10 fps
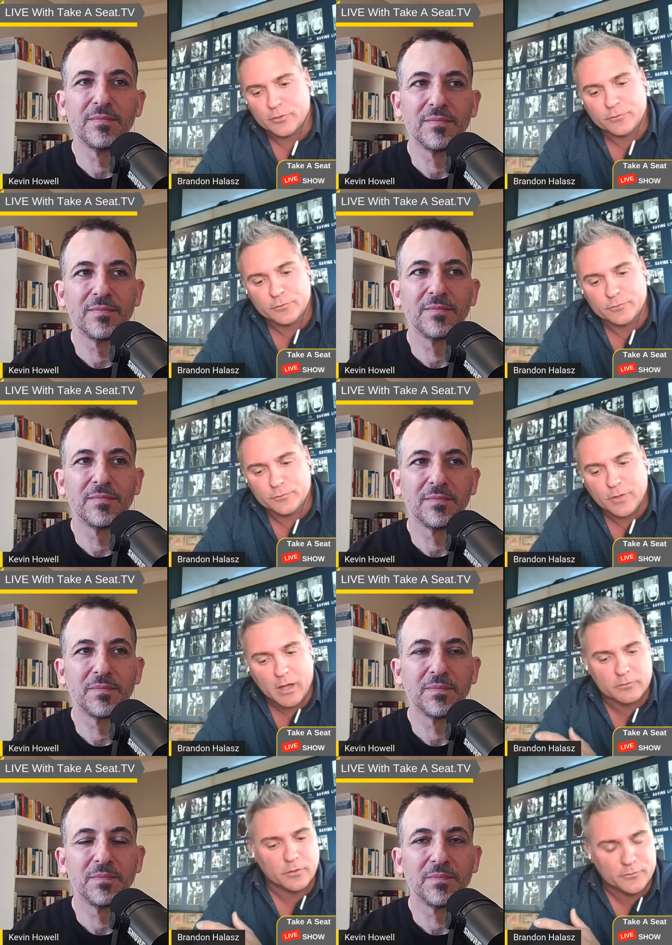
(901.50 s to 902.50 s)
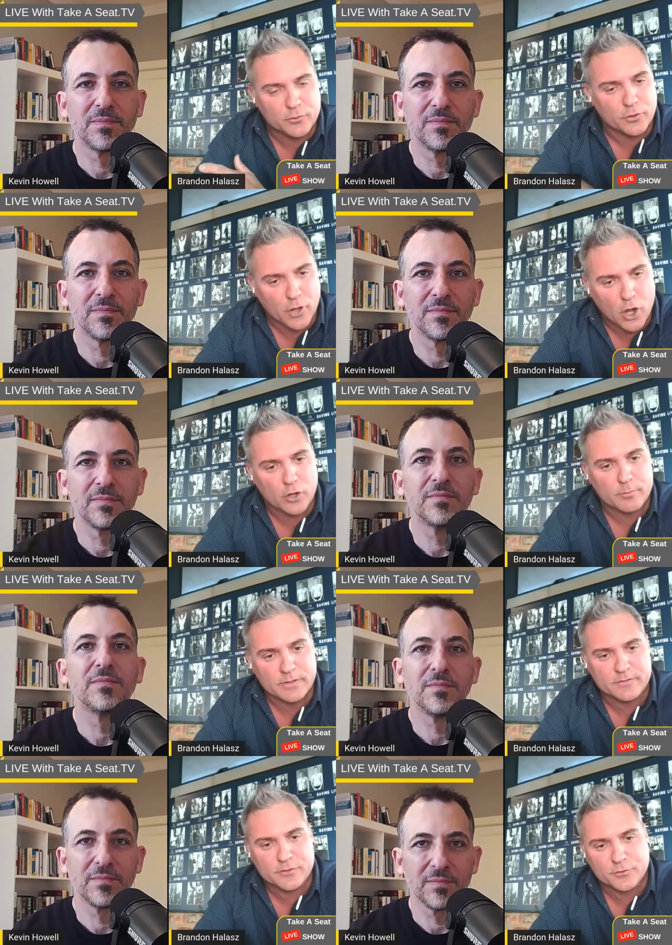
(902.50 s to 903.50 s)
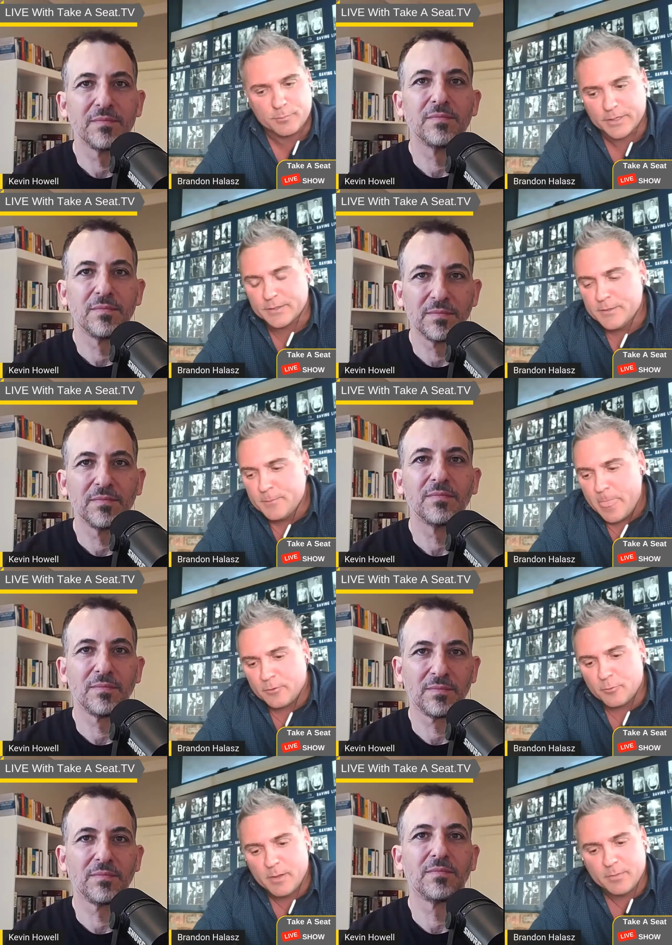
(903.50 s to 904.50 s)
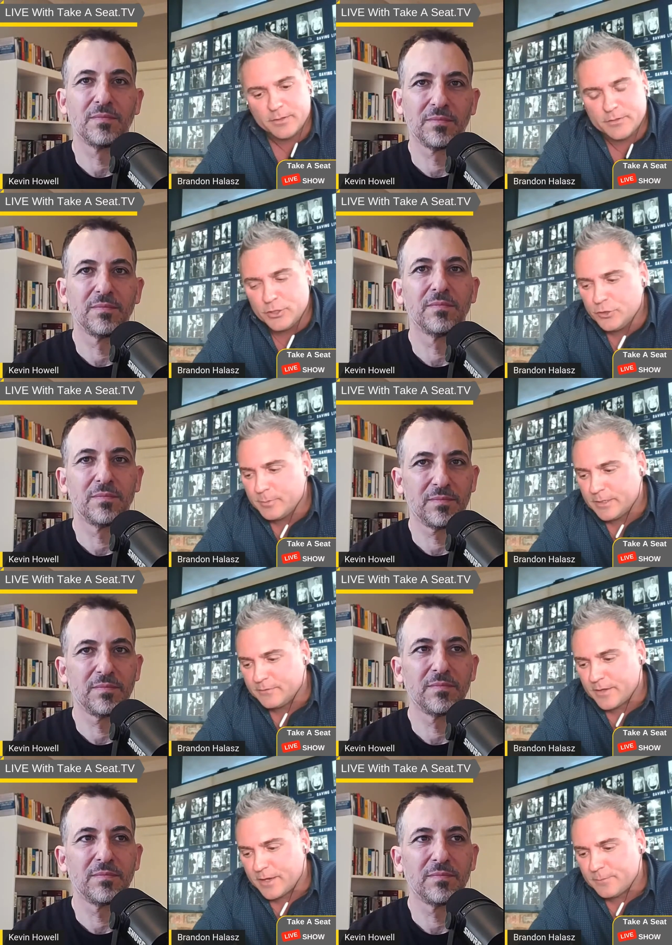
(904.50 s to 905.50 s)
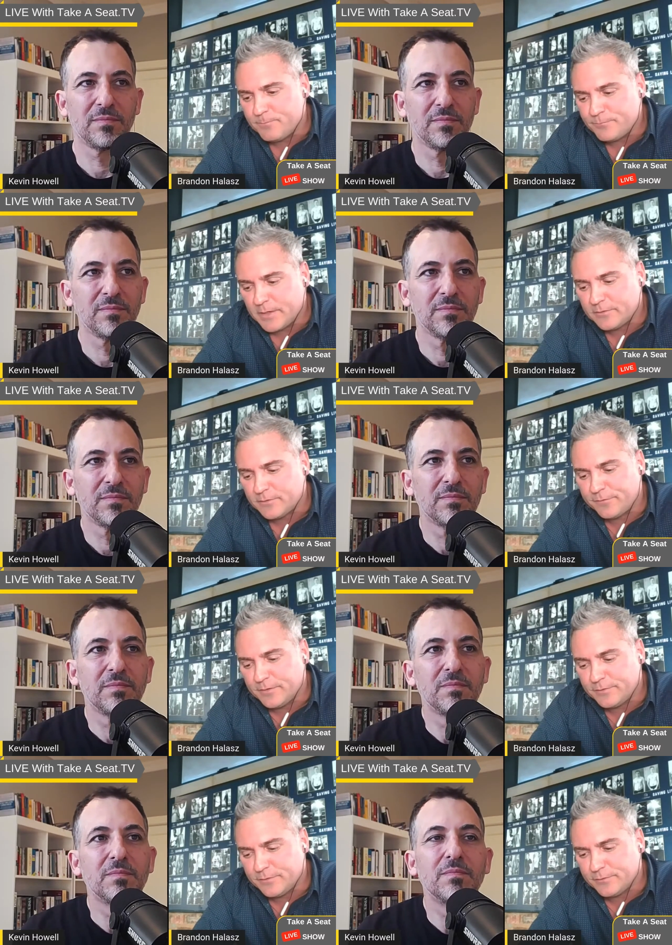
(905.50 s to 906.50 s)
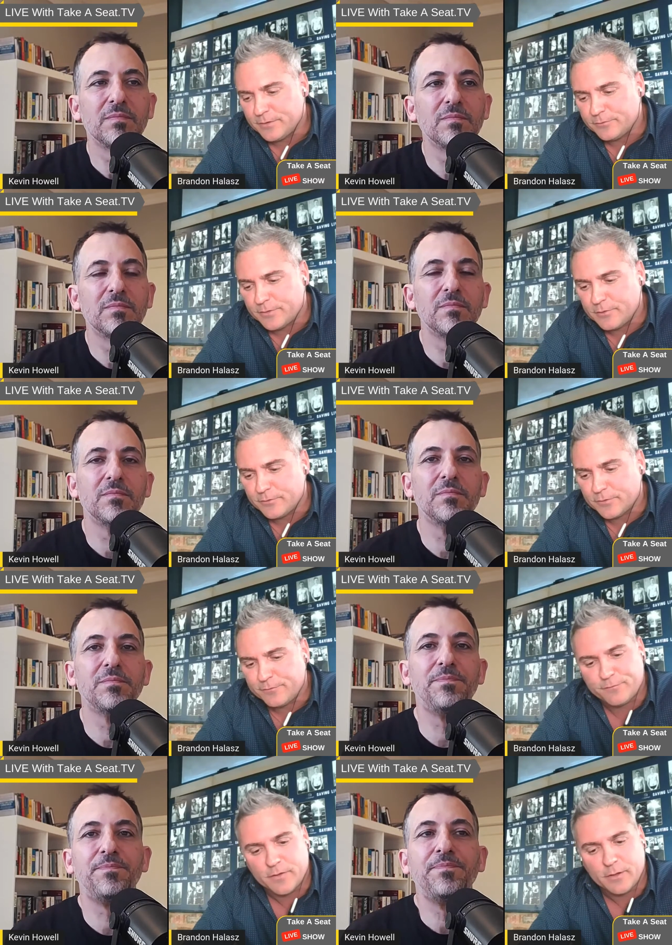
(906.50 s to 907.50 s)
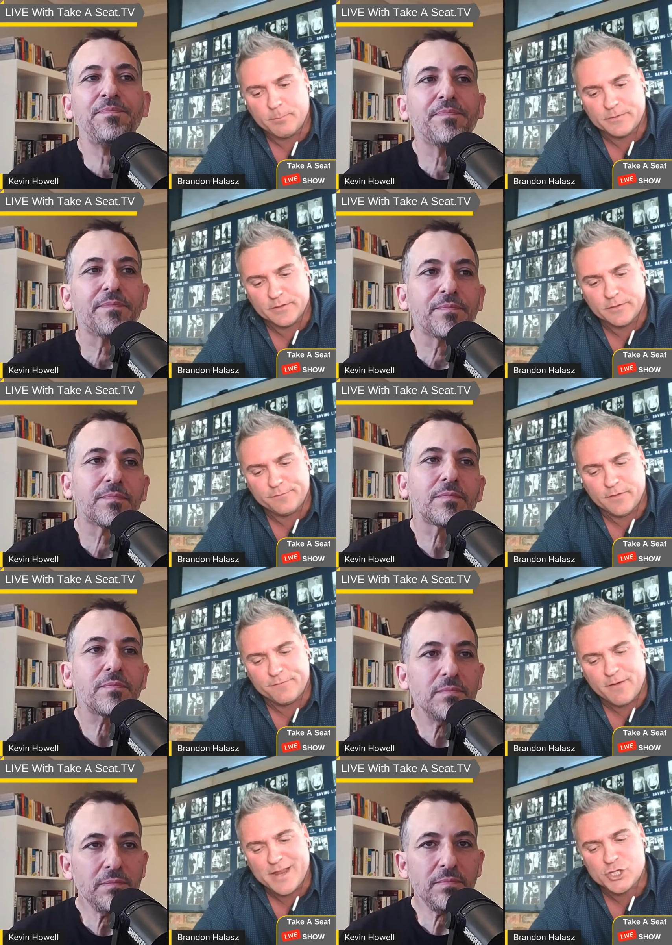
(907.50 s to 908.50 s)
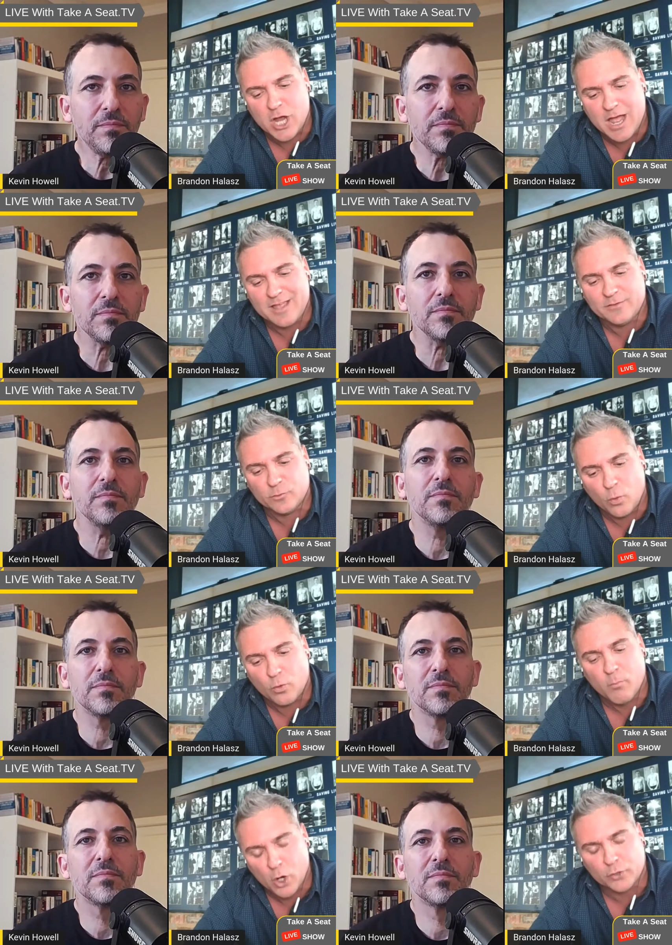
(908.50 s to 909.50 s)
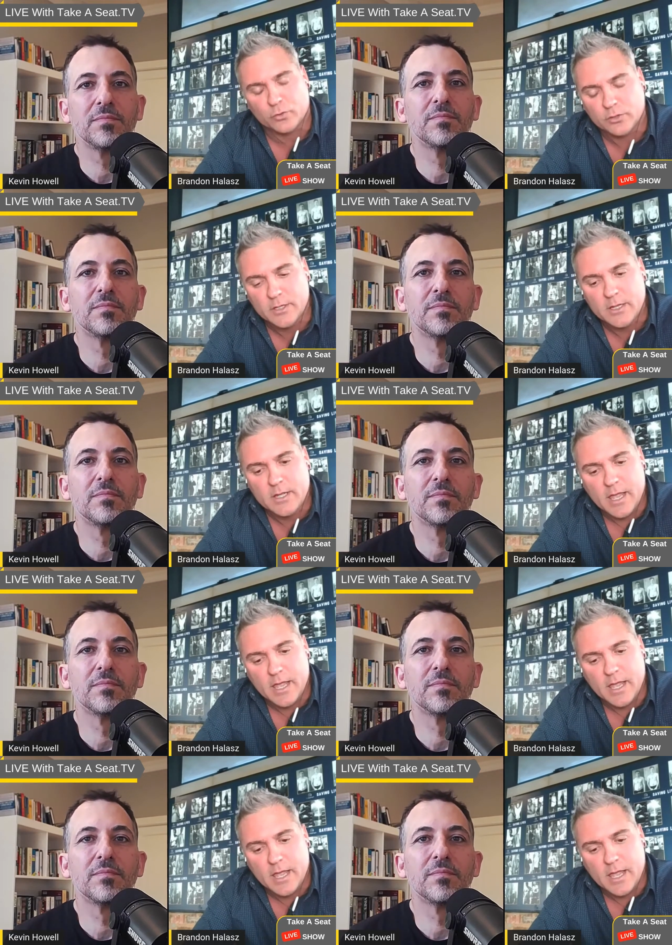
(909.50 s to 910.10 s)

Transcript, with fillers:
Speaker 1: you, know to to how close you are to home, etc. But remember, Nuhuman is a it's a it, there's a, a, a or model